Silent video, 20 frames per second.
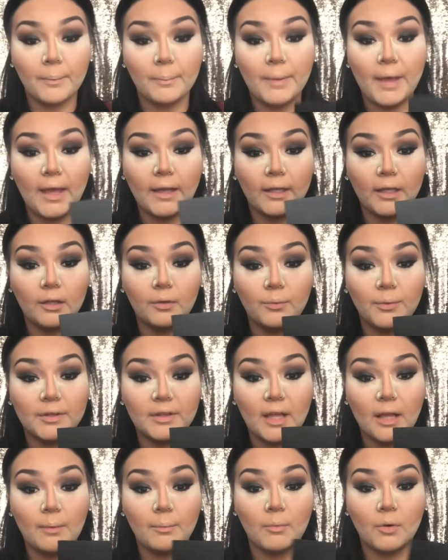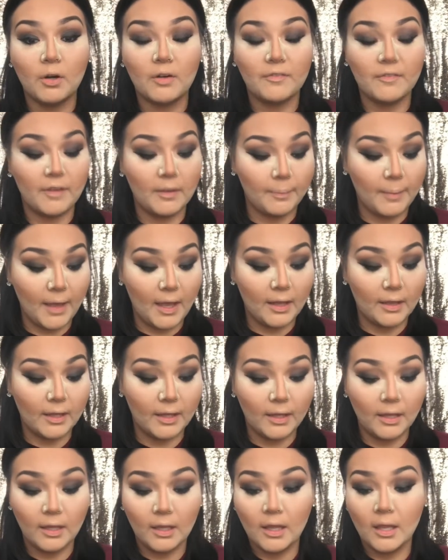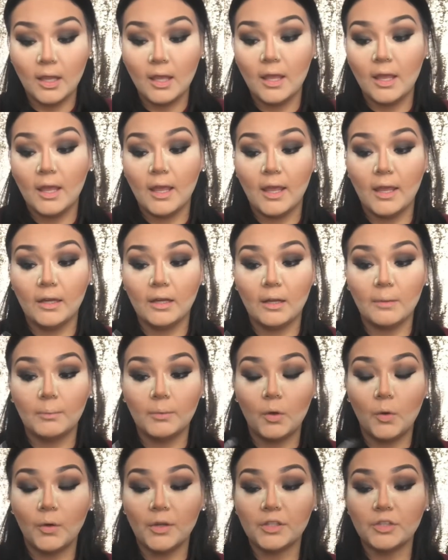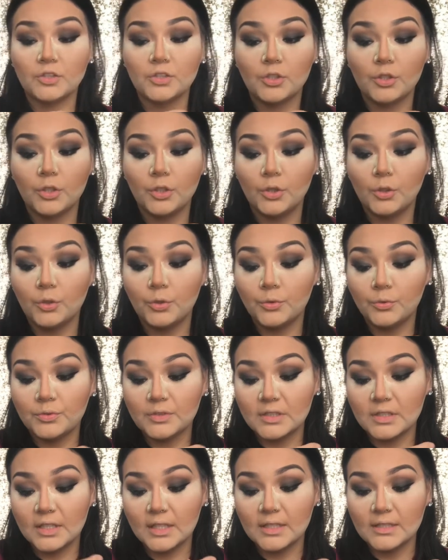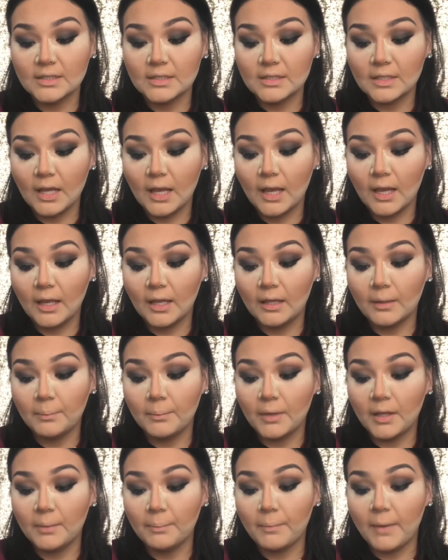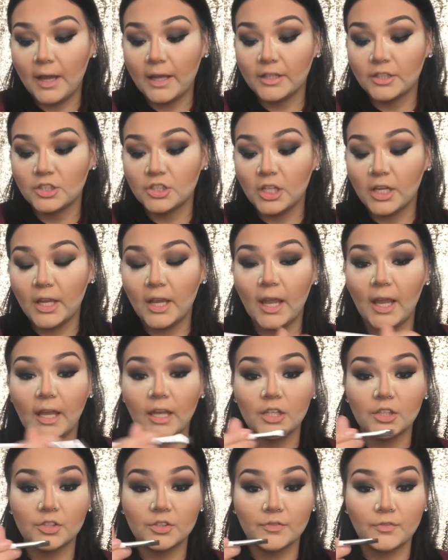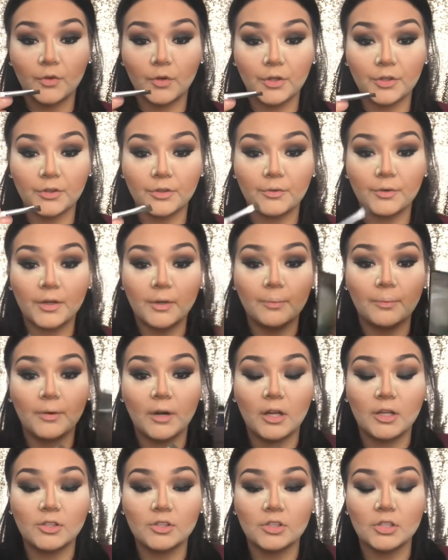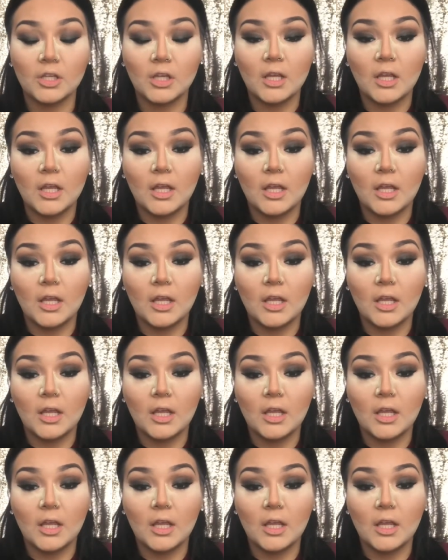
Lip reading: Back in with that Morphe palette, and I'm going to use this time in my JH43 brush,